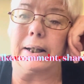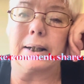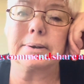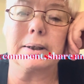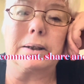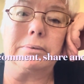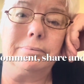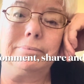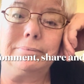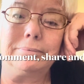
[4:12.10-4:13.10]
that's it.
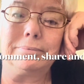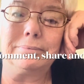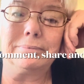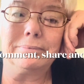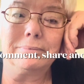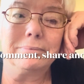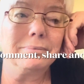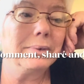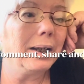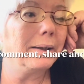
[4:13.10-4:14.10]

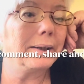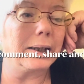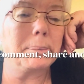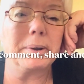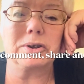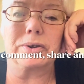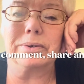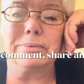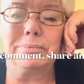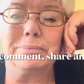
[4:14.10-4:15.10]
Take the picture.
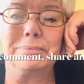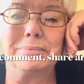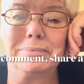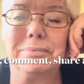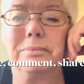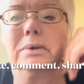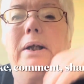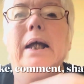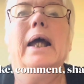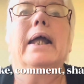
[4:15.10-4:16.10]

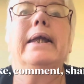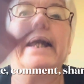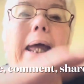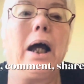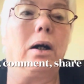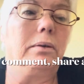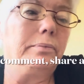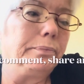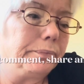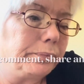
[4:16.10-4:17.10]
Now,
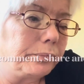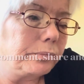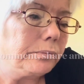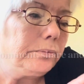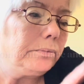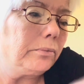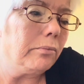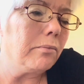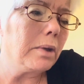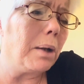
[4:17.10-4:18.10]

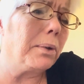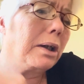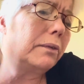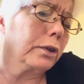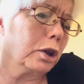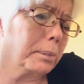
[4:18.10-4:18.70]
I'm going to cover a little